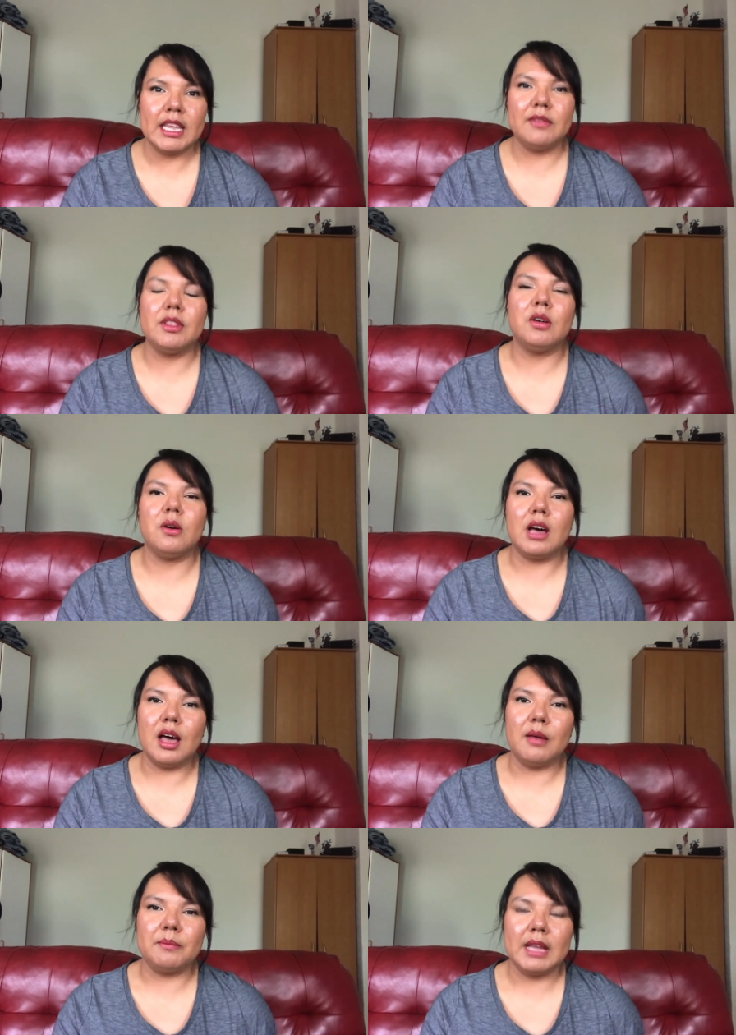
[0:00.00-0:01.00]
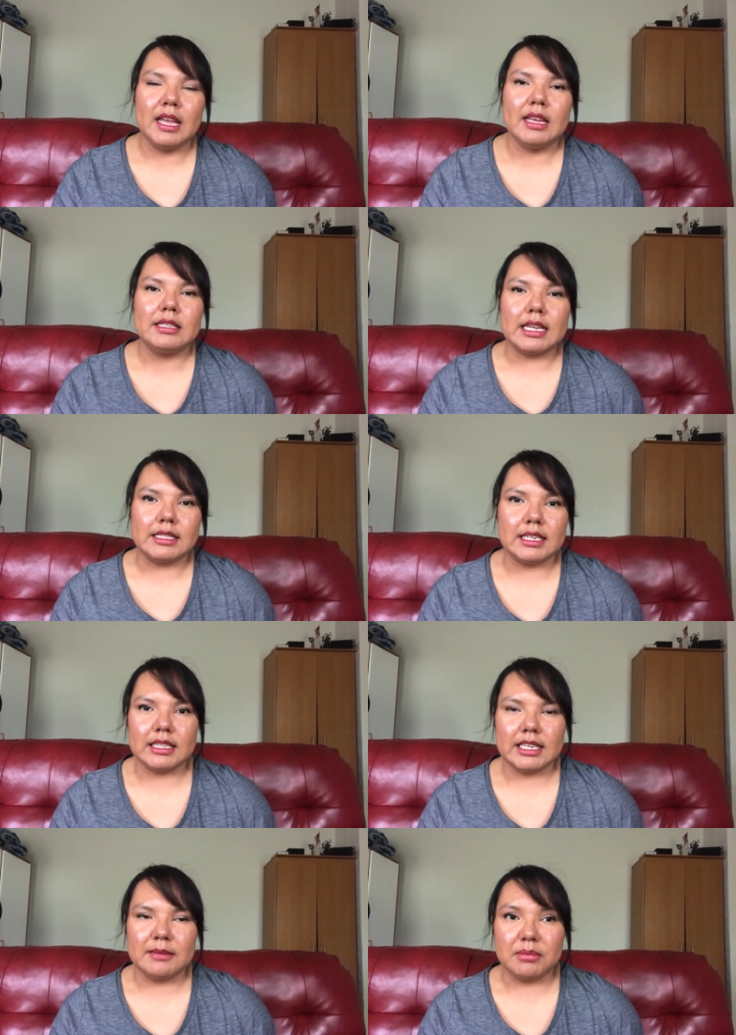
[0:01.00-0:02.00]
even though I'm
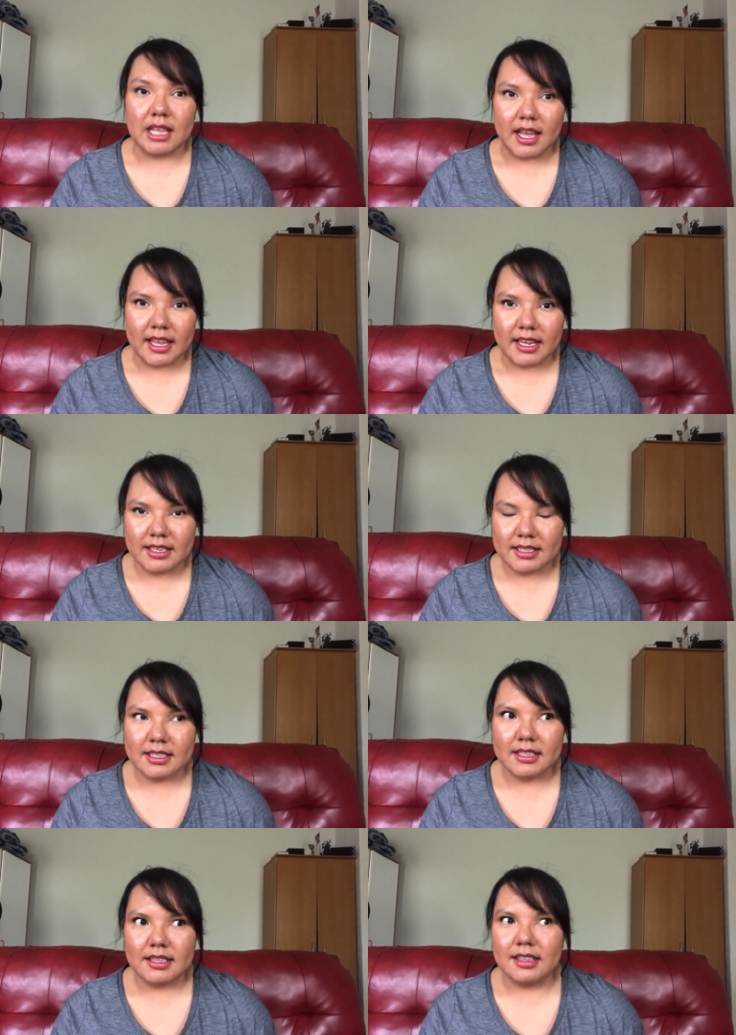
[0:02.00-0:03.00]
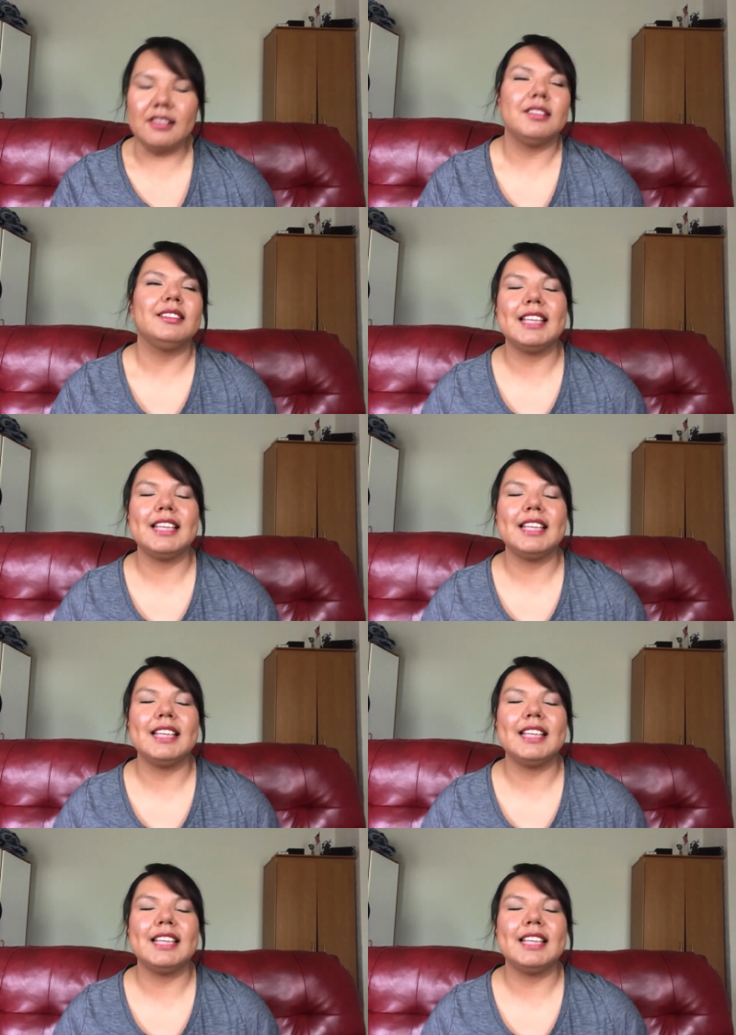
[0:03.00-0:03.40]
technically blind, no,